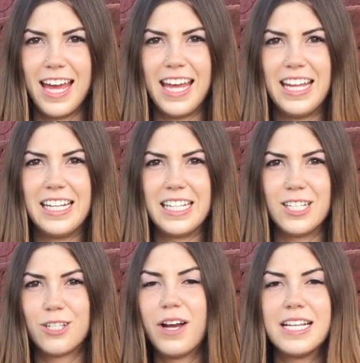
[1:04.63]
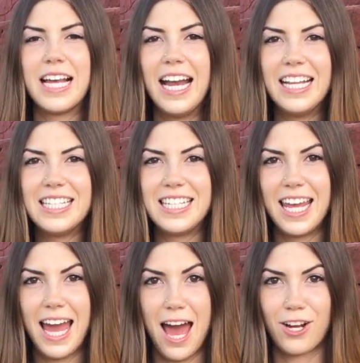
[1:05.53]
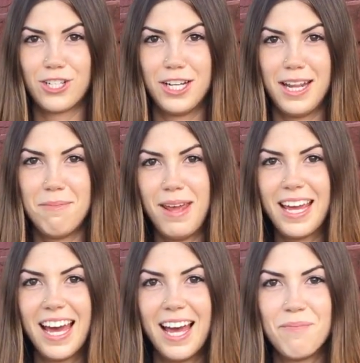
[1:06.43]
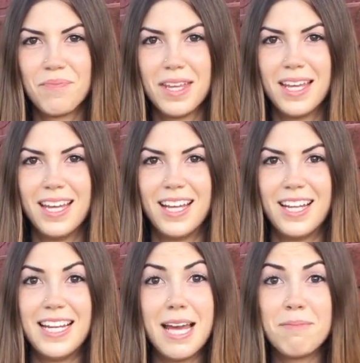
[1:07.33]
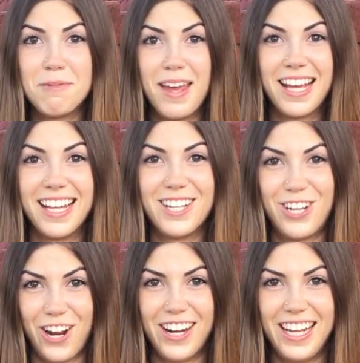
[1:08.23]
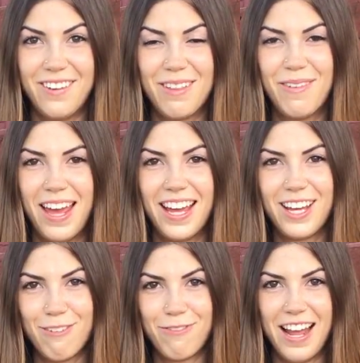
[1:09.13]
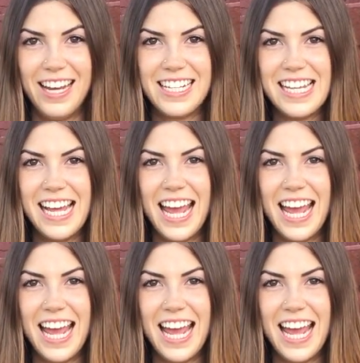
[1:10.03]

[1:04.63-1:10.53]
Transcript: And so I decided to take action and make a attempt to make a charity with my good friend.